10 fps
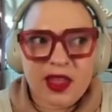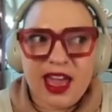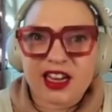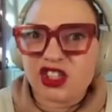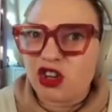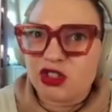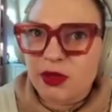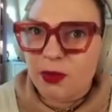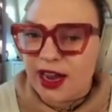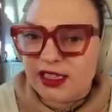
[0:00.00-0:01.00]
And it's no
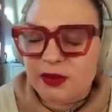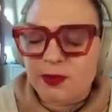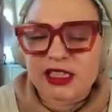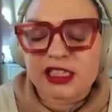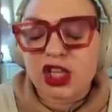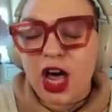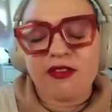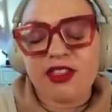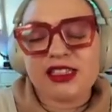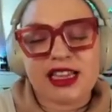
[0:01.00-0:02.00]
surprise because a lot
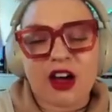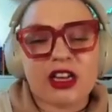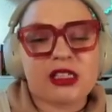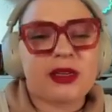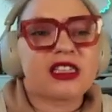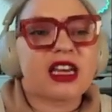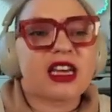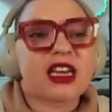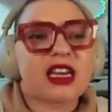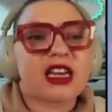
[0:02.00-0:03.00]
of the sound has been
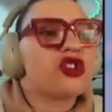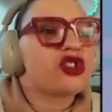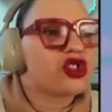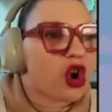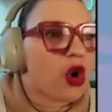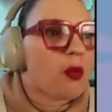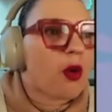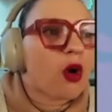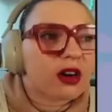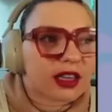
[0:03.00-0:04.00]
done so
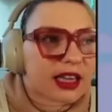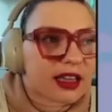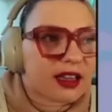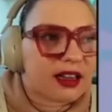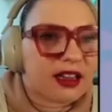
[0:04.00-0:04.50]
poorly.